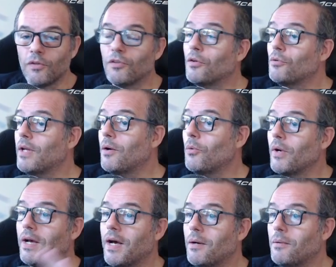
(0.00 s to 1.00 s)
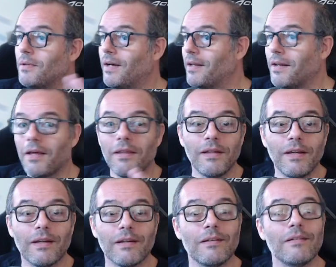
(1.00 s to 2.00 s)
So now we have
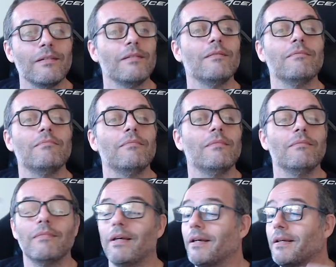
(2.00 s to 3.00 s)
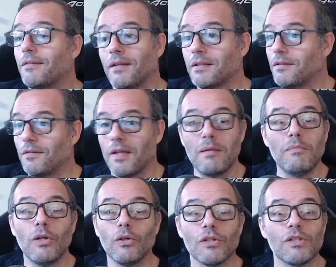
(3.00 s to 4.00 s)
another exact same
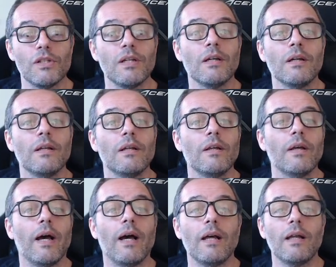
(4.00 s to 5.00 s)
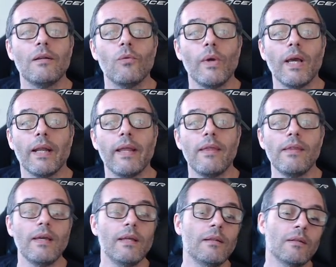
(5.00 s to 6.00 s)
logic, and we can
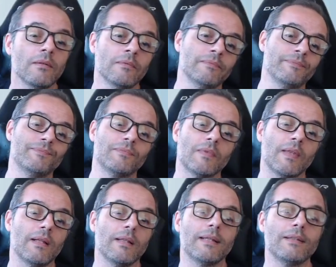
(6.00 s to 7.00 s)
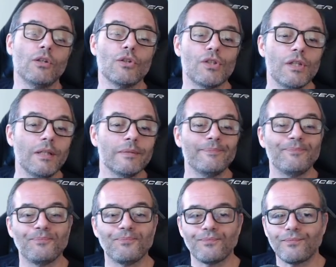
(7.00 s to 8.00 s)
edit that logic.
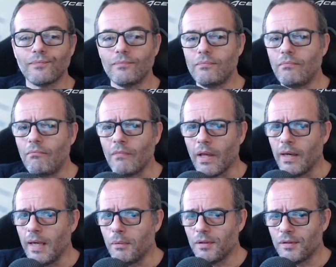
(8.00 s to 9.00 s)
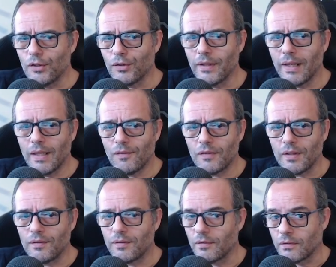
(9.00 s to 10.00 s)
Everything on the left
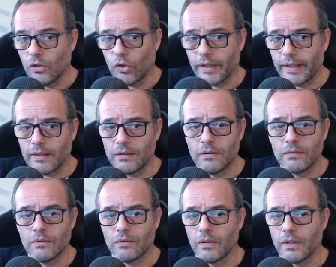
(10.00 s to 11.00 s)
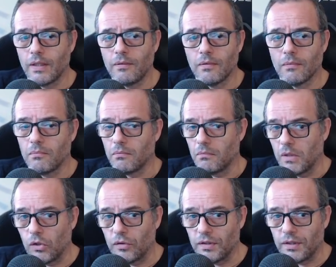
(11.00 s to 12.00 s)
is correct, okay,
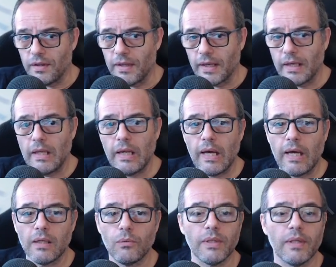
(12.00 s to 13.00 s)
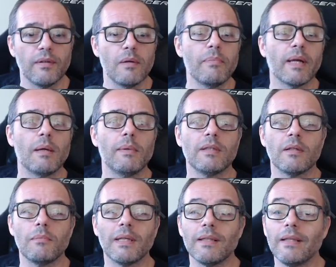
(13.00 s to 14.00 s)
because it is the key line with the same
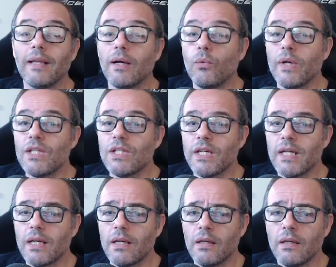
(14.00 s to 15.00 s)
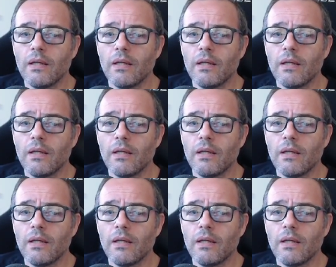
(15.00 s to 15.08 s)
parameters. But now we check